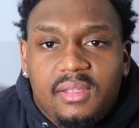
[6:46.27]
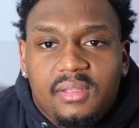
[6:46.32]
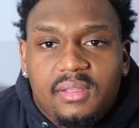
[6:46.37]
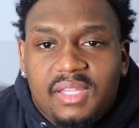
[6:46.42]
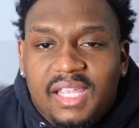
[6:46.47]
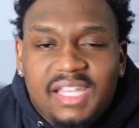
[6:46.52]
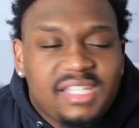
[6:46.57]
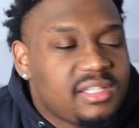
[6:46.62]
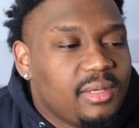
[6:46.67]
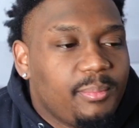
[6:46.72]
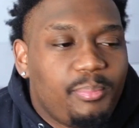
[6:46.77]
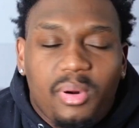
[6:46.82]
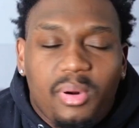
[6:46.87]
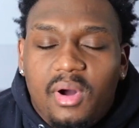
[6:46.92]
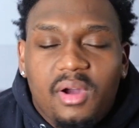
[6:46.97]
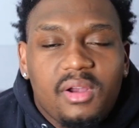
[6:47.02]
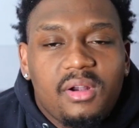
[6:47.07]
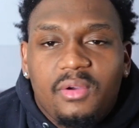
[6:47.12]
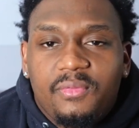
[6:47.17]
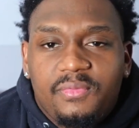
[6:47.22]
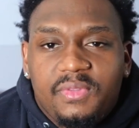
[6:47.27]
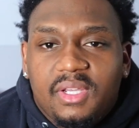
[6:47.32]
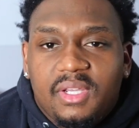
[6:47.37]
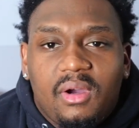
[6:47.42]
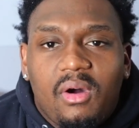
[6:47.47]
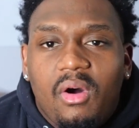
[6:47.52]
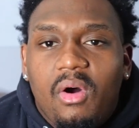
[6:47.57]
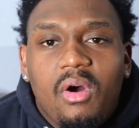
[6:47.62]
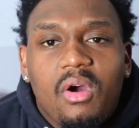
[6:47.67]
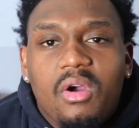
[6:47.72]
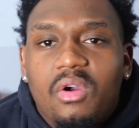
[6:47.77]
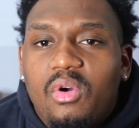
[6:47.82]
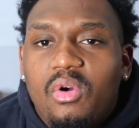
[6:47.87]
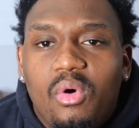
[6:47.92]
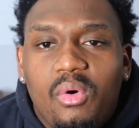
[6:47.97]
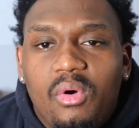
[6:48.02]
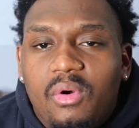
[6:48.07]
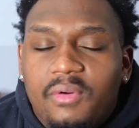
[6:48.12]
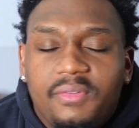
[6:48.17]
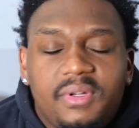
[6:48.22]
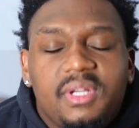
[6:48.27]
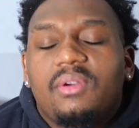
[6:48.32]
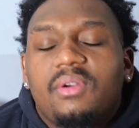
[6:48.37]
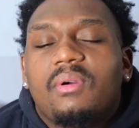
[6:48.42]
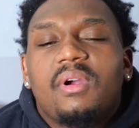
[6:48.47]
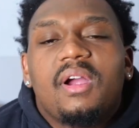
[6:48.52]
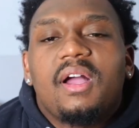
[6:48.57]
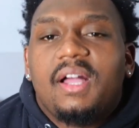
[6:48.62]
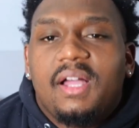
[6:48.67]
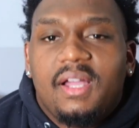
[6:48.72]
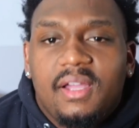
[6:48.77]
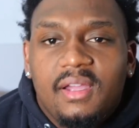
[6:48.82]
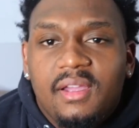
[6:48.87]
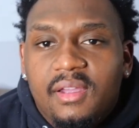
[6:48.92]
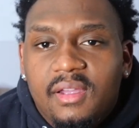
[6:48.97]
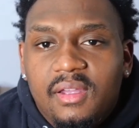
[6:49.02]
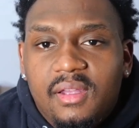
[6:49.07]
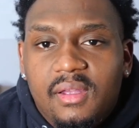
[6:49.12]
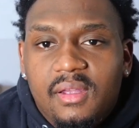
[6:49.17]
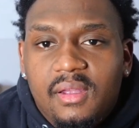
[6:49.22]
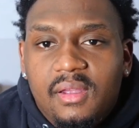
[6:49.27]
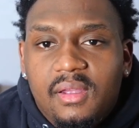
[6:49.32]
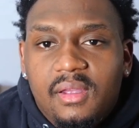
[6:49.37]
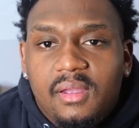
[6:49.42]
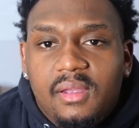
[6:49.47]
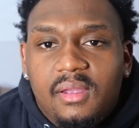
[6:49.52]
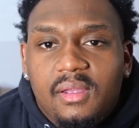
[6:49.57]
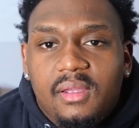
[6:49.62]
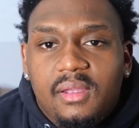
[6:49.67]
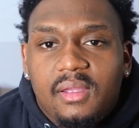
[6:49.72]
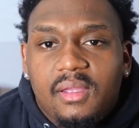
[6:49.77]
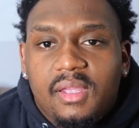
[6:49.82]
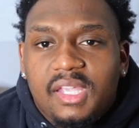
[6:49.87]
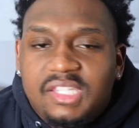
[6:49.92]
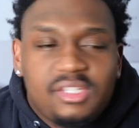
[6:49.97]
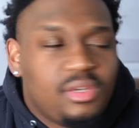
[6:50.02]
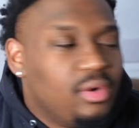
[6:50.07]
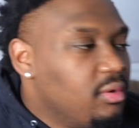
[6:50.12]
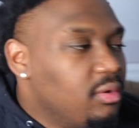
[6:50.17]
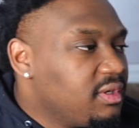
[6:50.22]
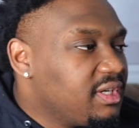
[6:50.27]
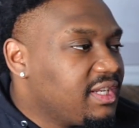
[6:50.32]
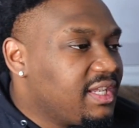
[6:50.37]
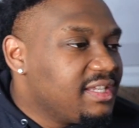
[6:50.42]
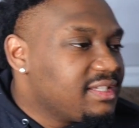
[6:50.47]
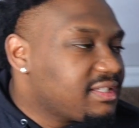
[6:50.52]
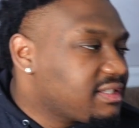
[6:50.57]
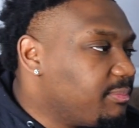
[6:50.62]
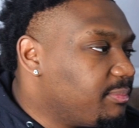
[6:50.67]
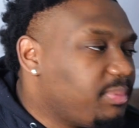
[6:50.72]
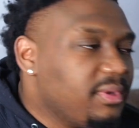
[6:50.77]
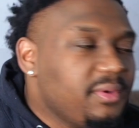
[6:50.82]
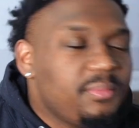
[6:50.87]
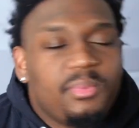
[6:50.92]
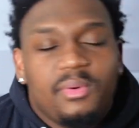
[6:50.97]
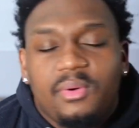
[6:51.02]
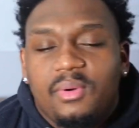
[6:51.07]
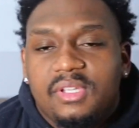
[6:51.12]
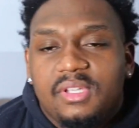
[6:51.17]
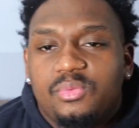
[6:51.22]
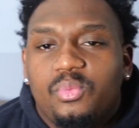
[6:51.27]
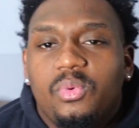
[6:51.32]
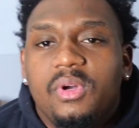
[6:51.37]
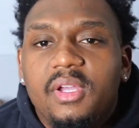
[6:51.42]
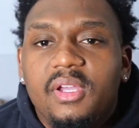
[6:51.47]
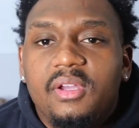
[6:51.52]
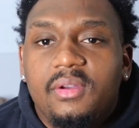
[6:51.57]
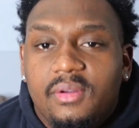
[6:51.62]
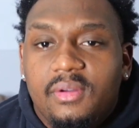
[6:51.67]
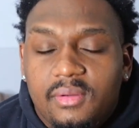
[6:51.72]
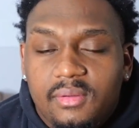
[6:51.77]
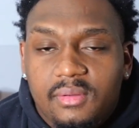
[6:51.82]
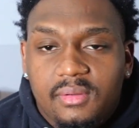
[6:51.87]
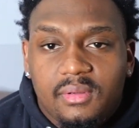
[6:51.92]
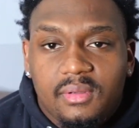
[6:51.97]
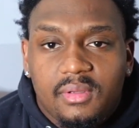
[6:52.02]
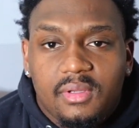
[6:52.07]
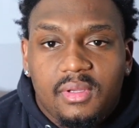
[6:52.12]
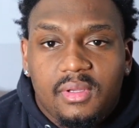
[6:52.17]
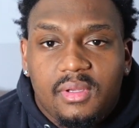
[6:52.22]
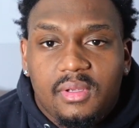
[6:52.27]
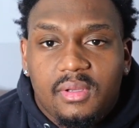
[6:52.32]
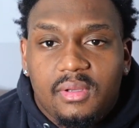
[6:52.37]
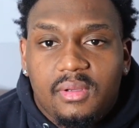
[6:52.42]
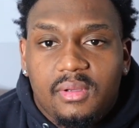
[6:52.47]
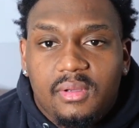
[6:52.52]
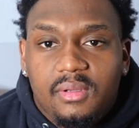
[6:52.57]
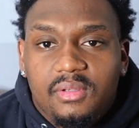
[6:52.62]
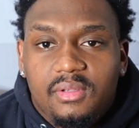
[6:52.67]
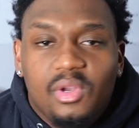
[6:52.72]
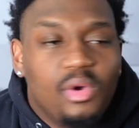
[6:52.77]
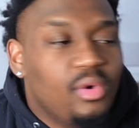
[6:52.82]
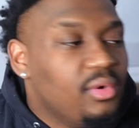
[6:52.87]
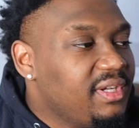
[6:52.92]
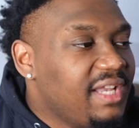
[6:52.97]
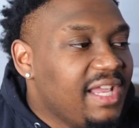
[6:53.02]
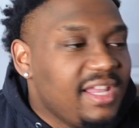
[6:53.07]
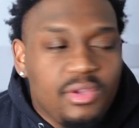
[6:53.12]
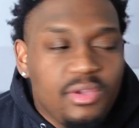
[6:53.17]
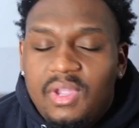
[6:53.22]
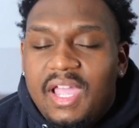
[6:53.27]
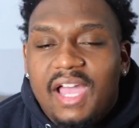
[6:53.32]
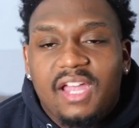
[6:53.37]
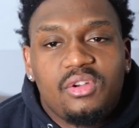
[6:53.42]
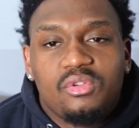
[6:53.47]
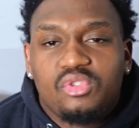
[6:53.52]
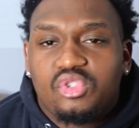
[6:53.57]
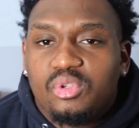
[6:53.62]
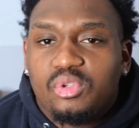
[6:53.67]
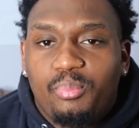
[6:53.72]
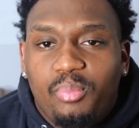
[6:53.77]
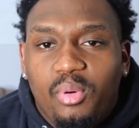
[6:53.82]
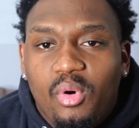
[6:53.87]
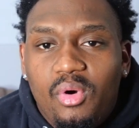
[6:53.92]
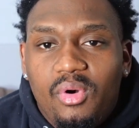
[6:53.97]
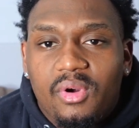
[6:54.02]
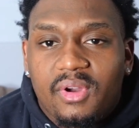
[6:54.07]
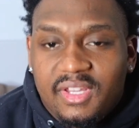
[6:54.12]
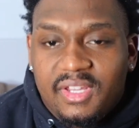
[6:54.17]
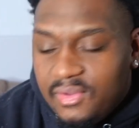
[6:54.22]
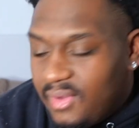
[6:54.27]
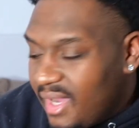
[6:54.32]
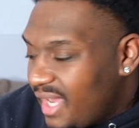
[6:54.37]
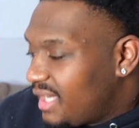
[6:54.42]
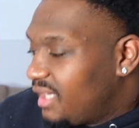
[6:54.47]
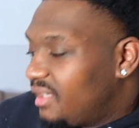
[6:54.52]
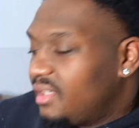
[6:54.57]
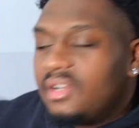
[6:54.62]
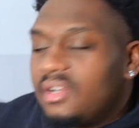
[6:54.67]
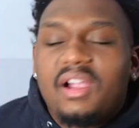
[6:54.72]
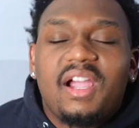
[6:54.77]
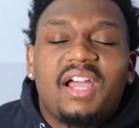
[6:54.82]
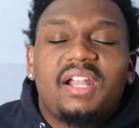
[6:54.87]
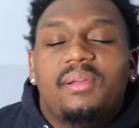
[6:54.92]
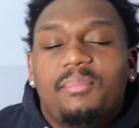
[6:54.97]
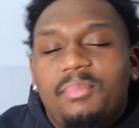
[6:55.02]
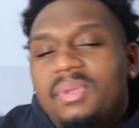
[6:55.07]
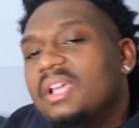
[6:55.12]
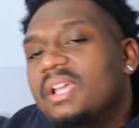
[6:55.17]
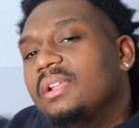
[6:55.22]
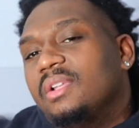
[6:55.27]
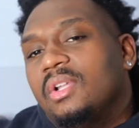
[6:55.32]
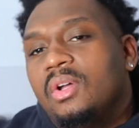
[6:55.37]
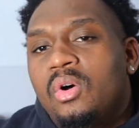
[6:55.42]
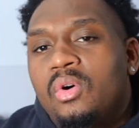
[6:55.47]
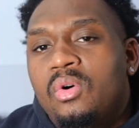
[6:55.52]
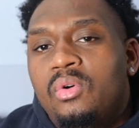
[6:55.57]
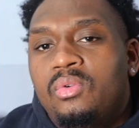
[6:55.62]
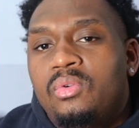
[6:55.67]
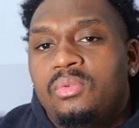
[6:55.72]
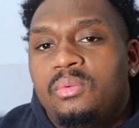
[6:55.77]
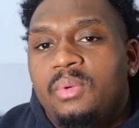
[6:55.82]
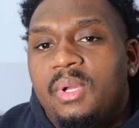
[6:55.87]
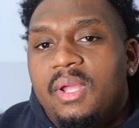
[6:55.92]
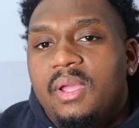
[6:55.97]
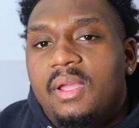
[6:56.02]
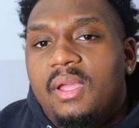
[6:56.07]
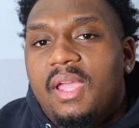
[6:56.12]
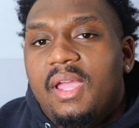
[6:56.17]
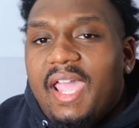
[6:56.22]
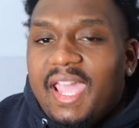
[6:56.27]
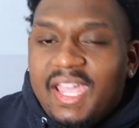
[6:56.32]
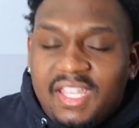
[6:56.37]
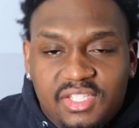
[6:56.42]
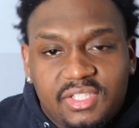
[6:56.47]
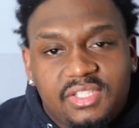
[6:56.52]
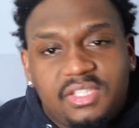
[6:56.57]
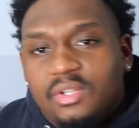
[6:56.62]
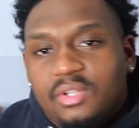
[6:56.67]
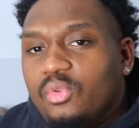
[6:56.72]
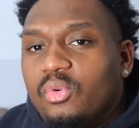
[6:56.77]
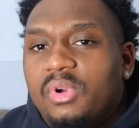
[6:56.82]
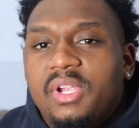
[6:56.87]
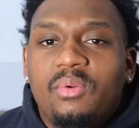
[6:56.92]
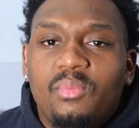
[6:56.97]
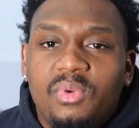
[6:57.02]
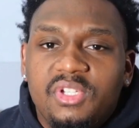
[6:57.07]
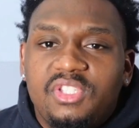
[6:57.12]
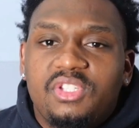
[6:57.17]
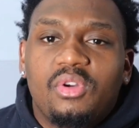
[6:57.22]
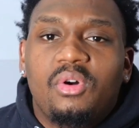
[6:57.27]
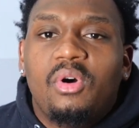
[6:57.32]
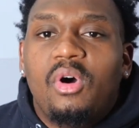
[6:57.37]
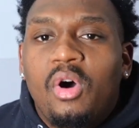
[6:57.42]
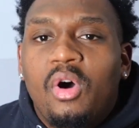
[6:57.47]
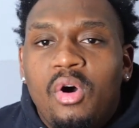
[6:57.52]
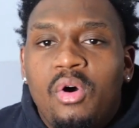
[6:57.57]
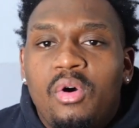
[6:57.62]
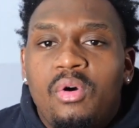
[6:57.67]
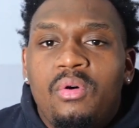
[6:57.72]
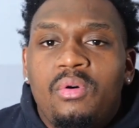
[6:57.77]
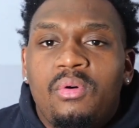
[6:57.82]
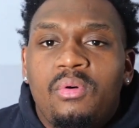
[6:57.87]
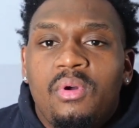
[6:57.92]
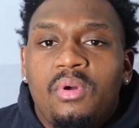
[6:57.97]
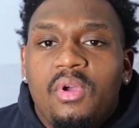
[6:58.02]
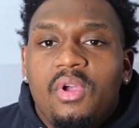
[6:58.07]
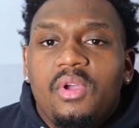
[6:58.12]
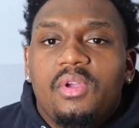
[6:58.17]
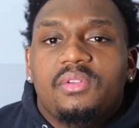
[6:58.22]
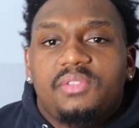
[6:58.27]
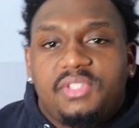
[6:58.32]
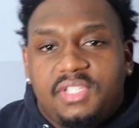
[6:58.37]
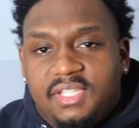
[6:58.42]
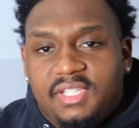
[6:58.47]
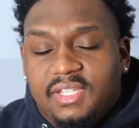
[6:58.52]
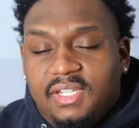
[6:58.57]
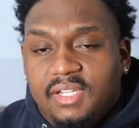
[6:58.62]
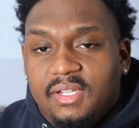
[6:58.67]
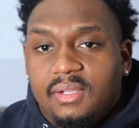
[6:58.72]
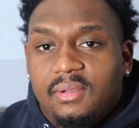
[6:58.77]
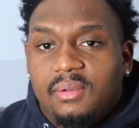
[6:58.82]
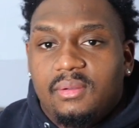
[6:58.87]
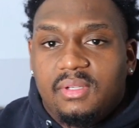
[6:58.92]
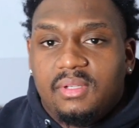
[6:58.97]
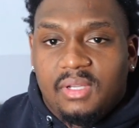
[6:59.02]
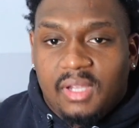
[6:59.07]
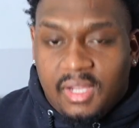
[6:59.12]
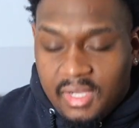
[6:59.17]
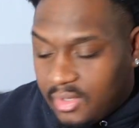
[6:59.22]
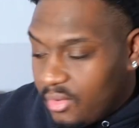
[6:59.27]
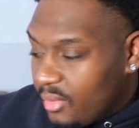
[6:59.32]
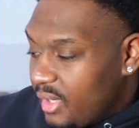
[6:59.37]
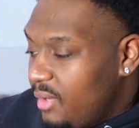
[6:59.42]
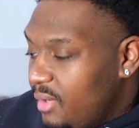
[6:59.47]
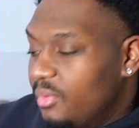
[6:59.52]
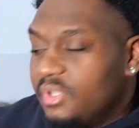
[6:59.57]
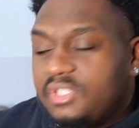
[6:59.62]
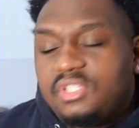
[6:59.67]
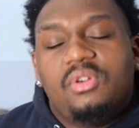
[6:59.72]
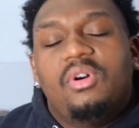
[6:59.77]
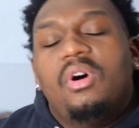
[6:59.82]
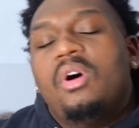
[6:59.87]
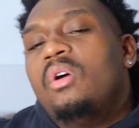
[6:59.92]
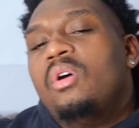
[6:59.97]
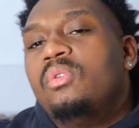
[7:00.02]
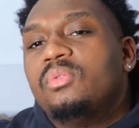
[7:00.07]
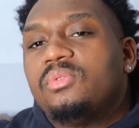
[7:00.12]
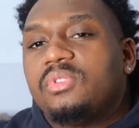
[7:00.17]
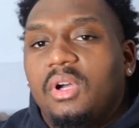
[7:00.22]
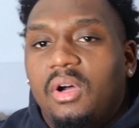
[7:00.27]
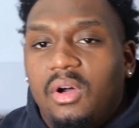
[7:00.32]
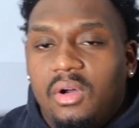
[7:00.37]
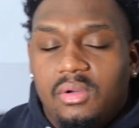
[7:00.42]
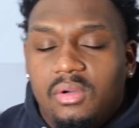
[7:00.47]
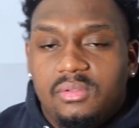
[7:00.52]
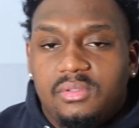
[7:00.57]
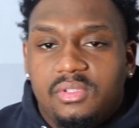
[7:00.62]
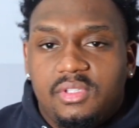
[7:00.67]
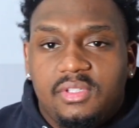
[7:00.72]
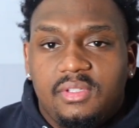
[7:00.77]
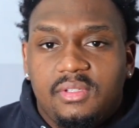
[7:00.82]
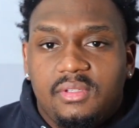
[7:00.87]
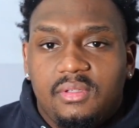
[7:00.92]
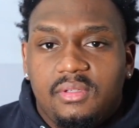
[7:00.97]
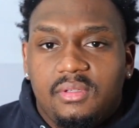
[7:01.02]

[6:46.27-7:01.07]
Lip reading: That's the part of the hardcore of the grind. It's going against the people as well. Knowing that you got no support. You gotta learn how to be alone and just agree with your own shit. Agree with your own thoughts.